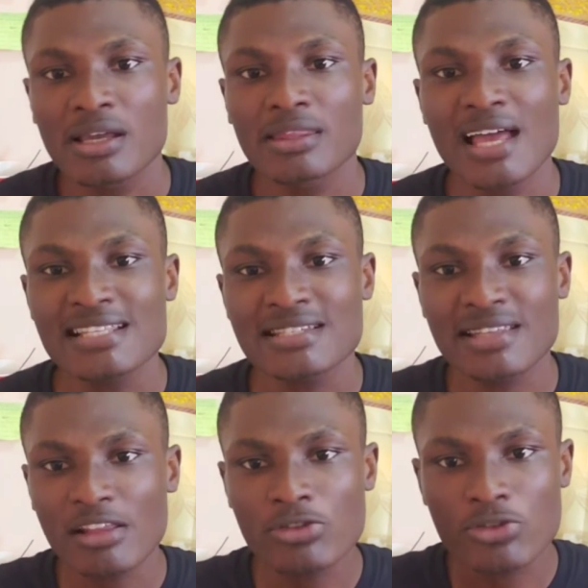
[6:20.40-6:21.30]
That
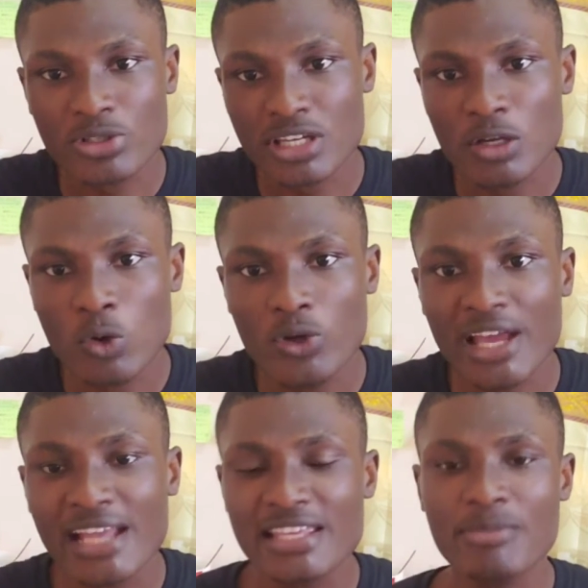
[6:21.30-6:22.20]
thought alone,
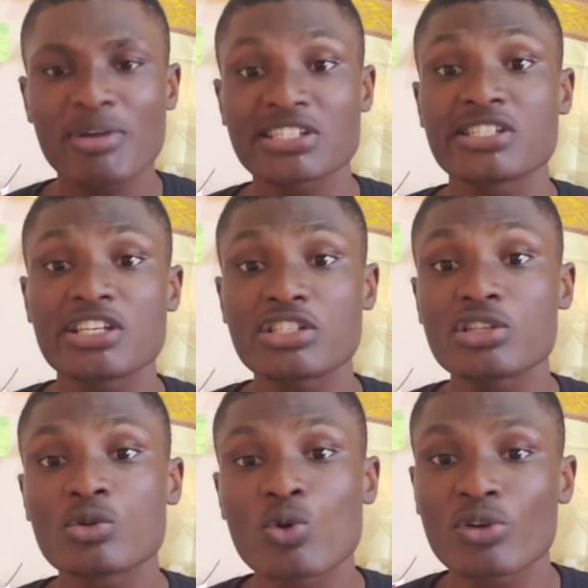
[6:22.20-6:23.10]
that imagination
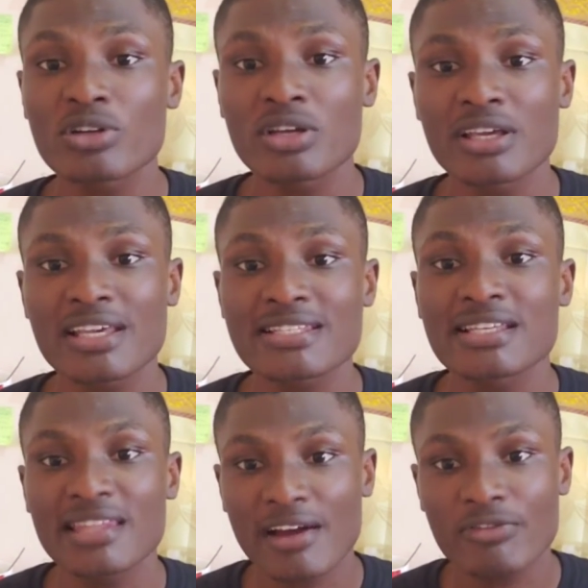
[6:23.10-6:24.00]
alone is
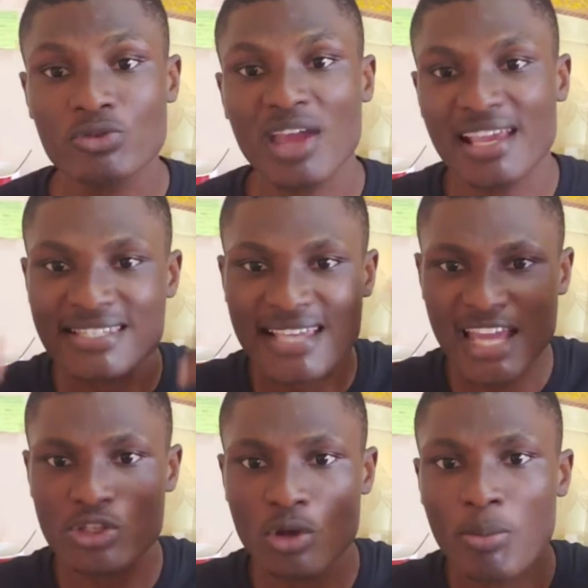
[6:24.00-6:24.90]
enough to
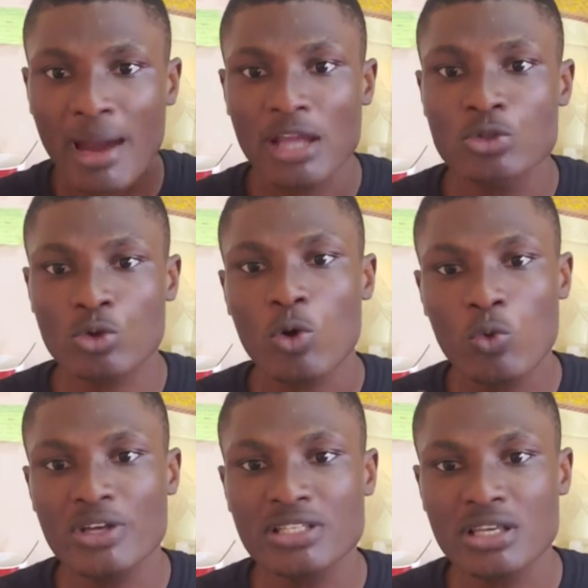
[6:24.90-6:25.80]
excite your mind to
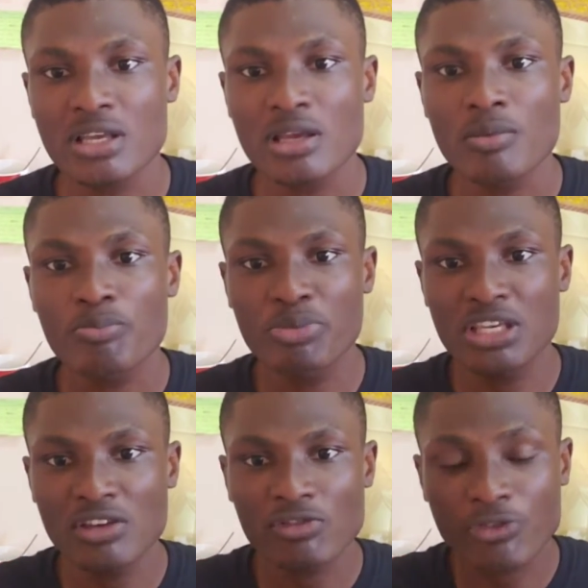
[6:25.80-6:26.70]
always
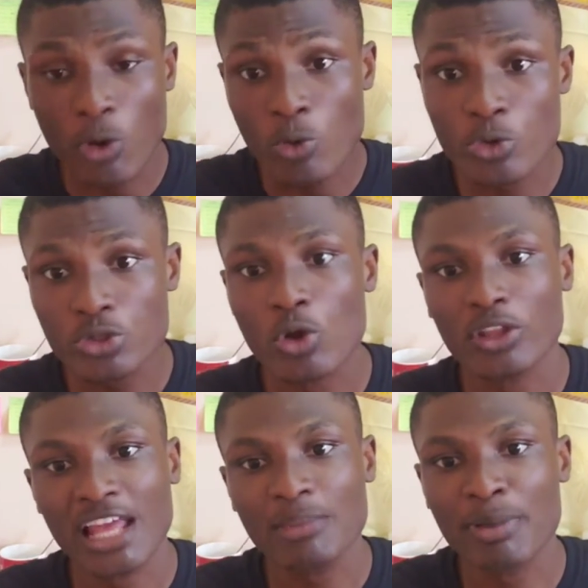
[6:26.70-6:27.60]
be focused on
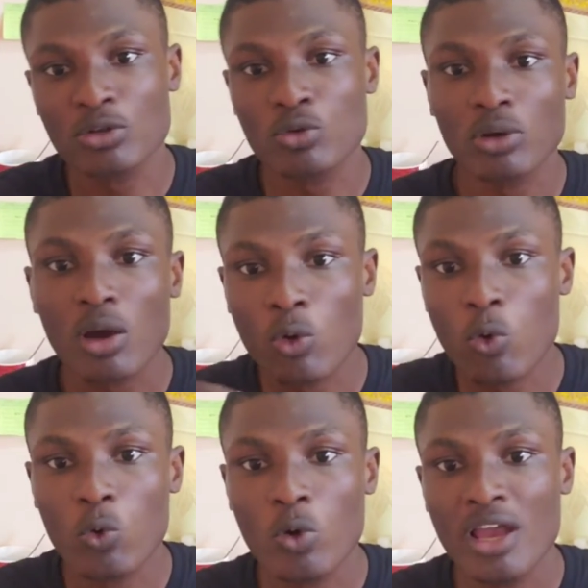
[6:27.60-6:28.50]
that particular
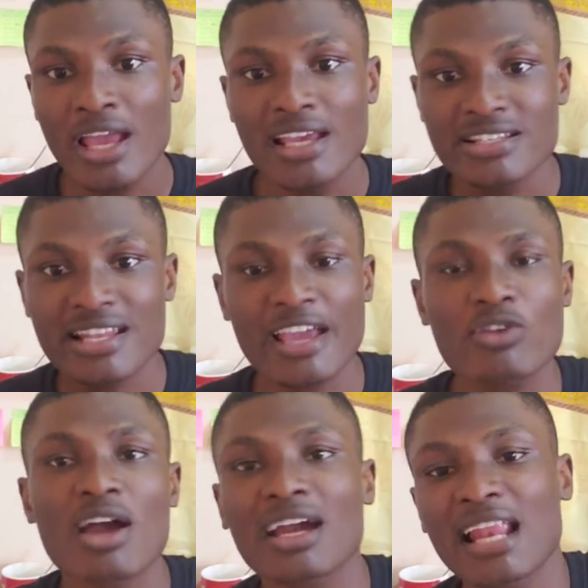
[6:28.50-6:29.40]
goal. It's like
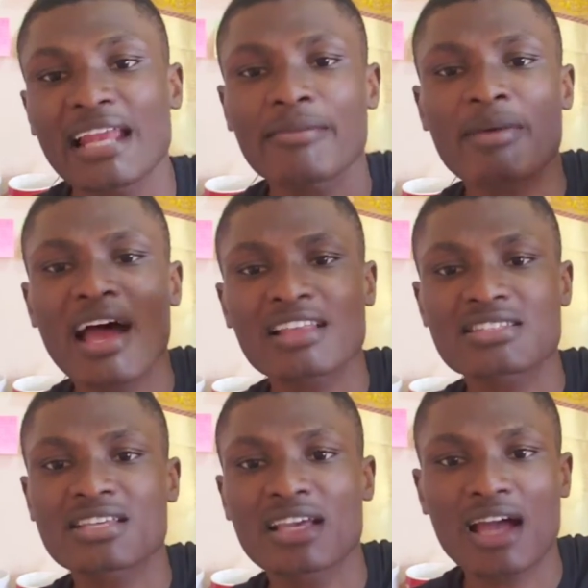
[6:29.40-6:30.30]
you are climbing
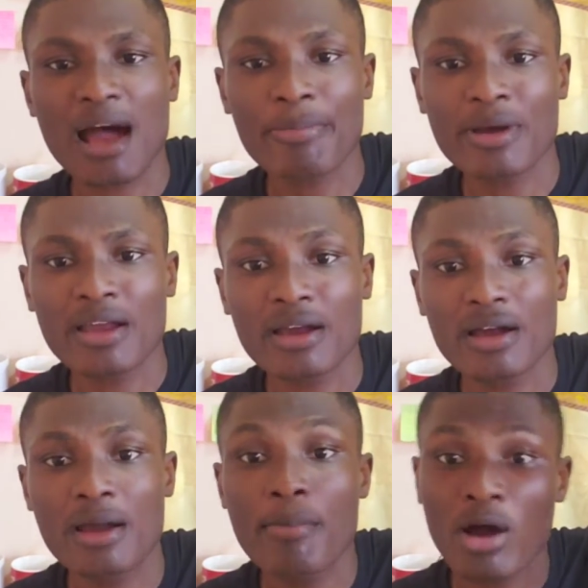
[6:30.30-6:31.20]
up
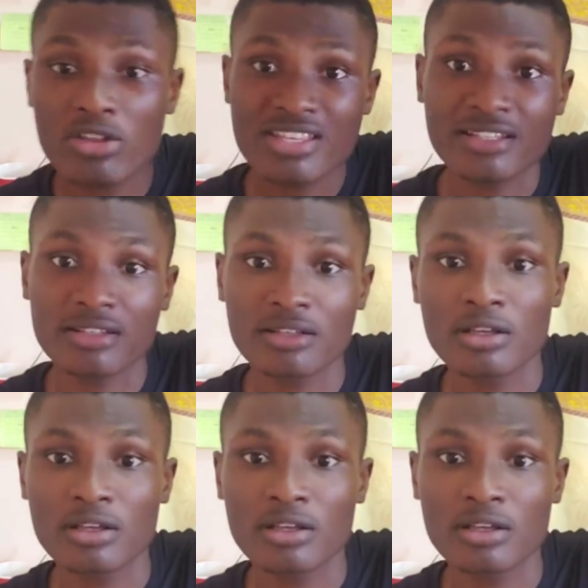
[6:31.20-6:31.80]
a mountain.